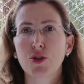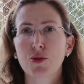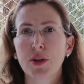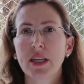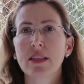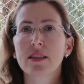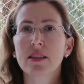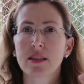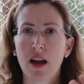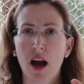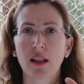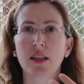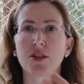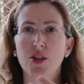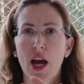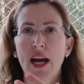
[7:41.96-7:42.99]
treats
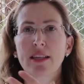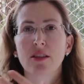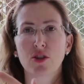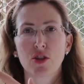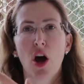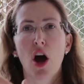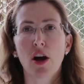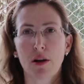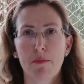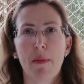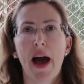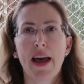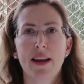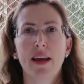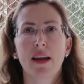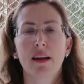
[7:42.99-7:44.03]
knowledge as
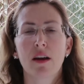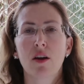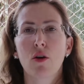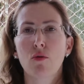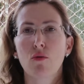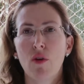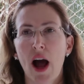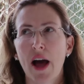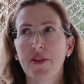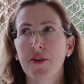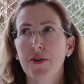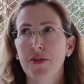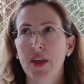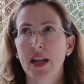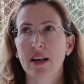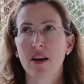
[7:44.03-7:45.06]
dogmatic
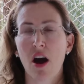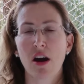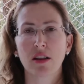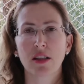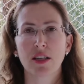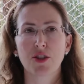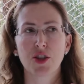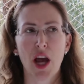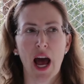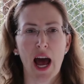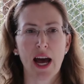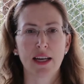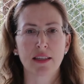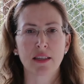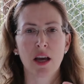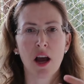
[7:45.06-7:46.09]
rather than knowledge
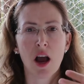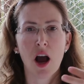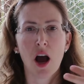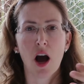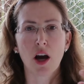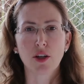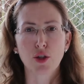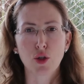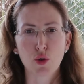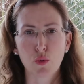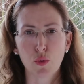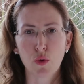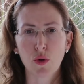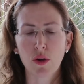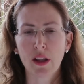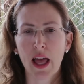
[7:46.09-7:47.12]
as a
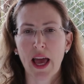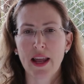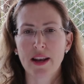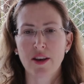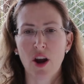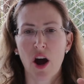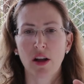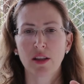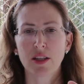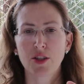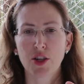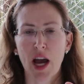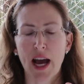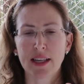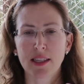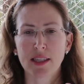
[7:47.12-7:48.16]
tool and knowledge
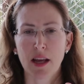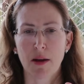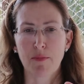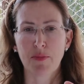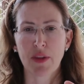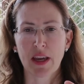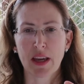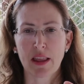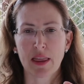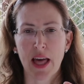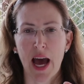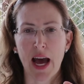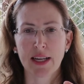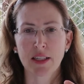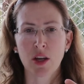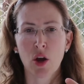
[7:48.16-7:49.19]
as something
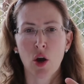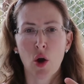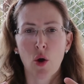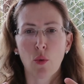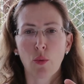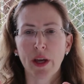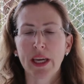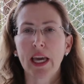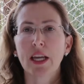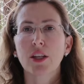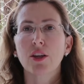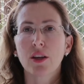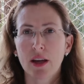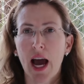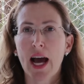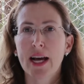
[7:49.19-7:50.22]
that we
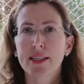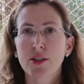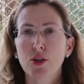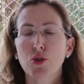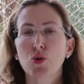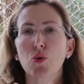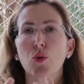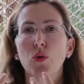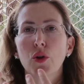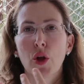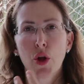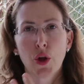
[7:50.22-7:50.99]
can, as a tool,